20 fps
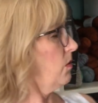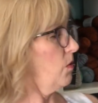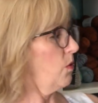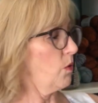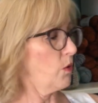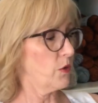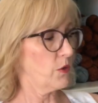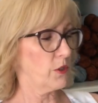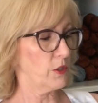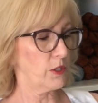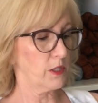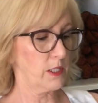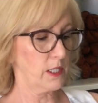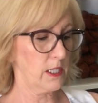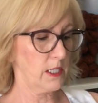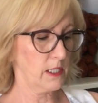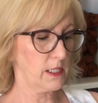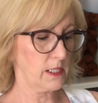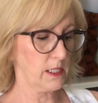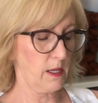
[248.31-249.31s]
ordered
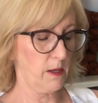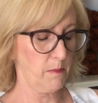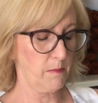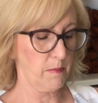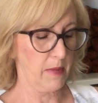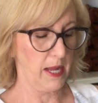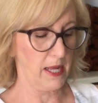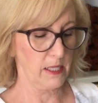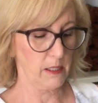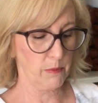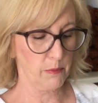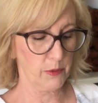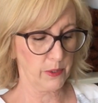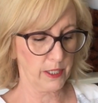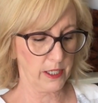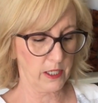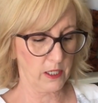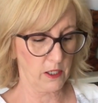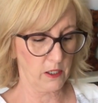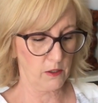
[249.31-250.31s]
some
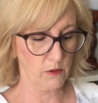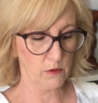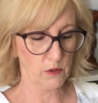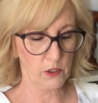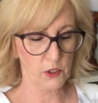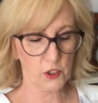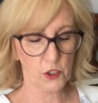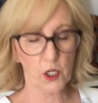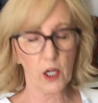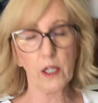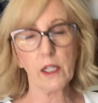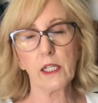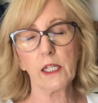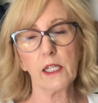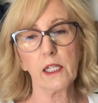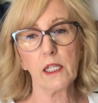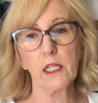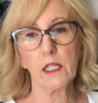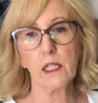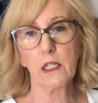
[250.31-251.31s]
Malabrigo
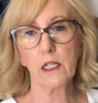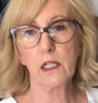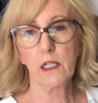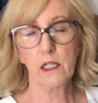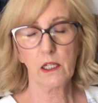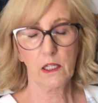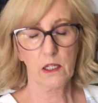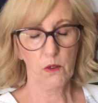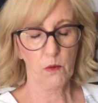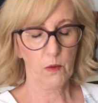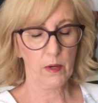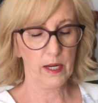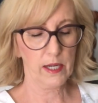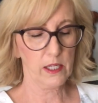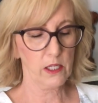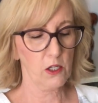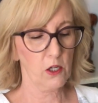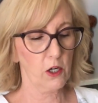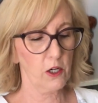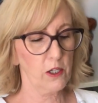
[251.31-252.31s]
chunky
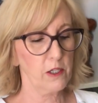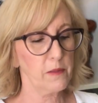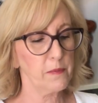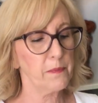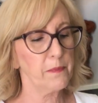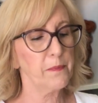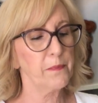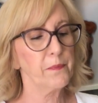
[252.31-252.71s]
weight yarn,